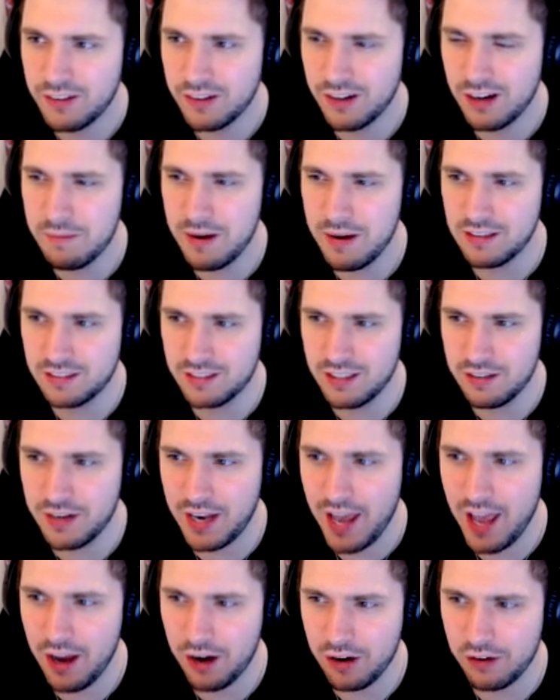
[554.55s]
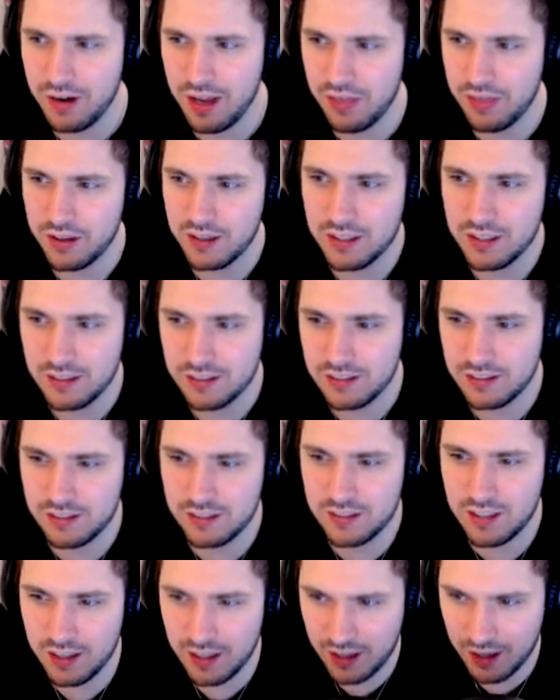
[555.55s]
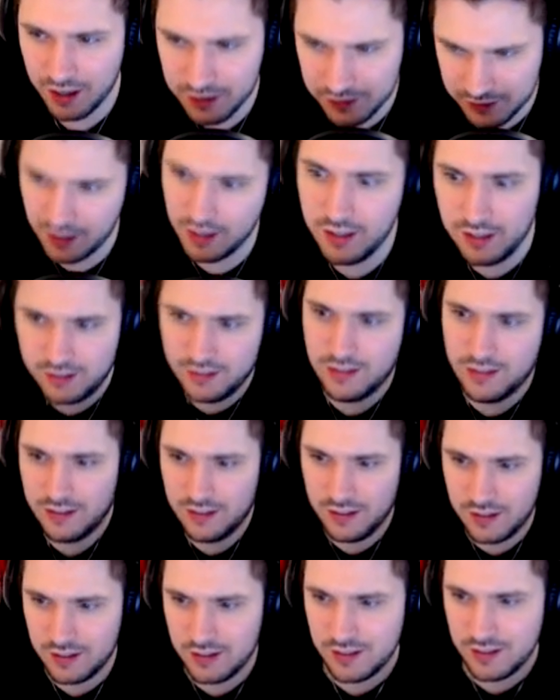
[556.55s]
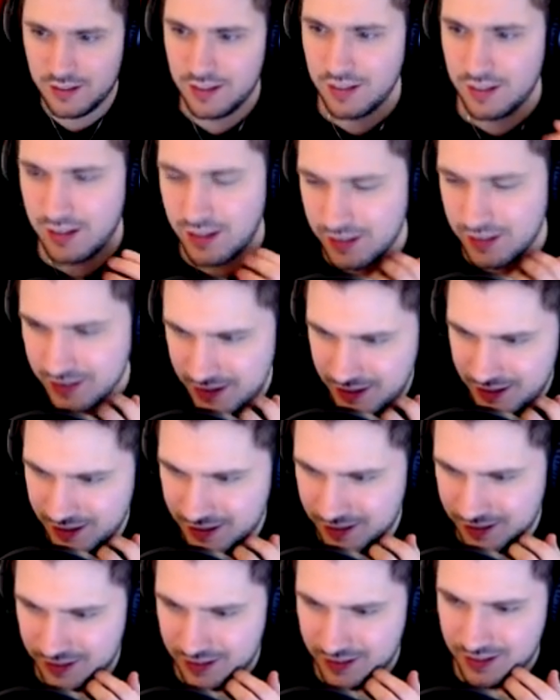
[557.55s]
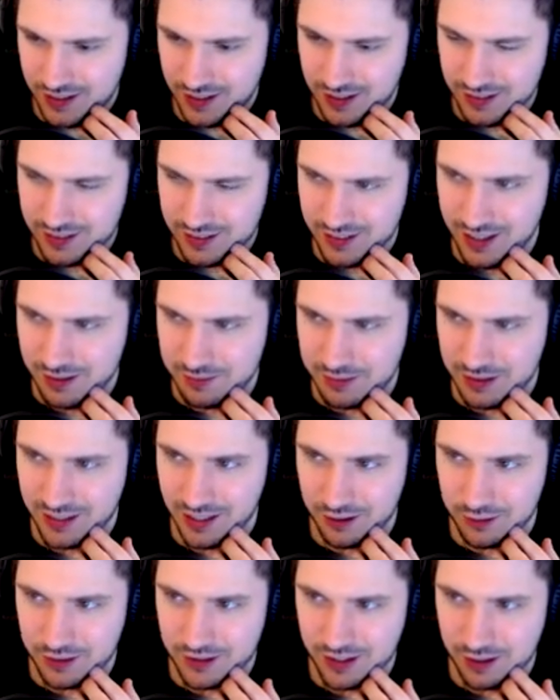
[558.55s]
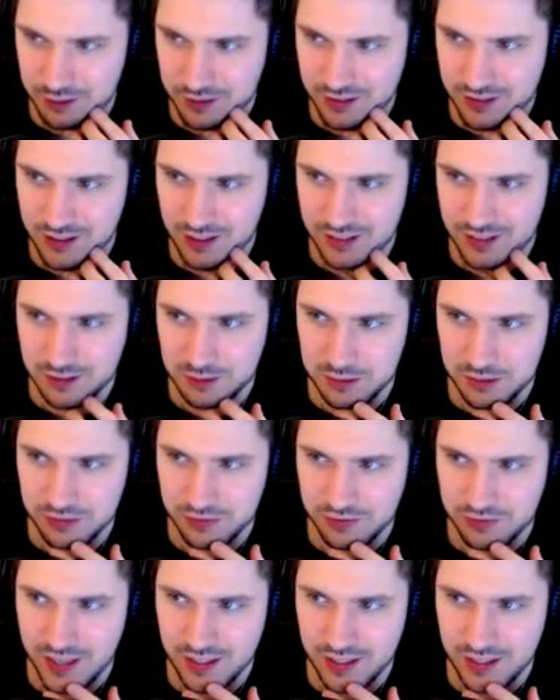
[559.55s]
Do you know what I mean? It doesn't even hit her either. She just kind of goes like, I don't know. I don't know about that one. That one's kind of seems a